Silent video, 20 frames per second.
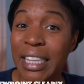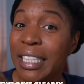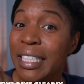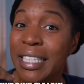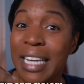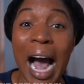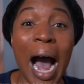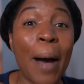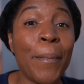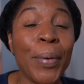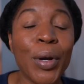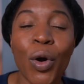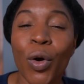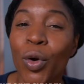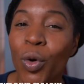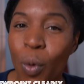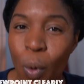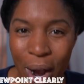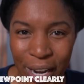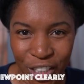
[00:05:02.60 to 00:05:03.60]
the topic or
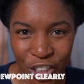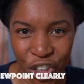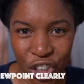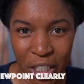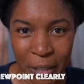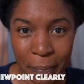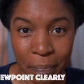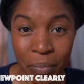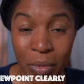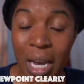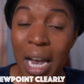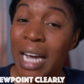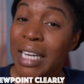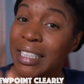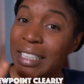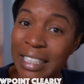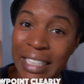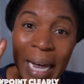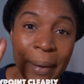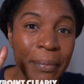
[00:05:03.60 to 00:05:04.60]
question.
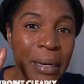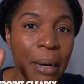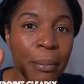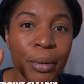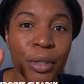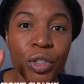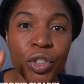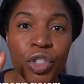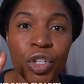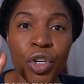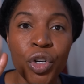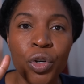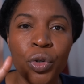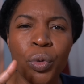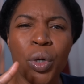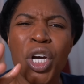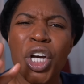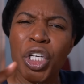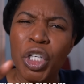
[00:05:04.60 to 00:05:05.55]
Step number two,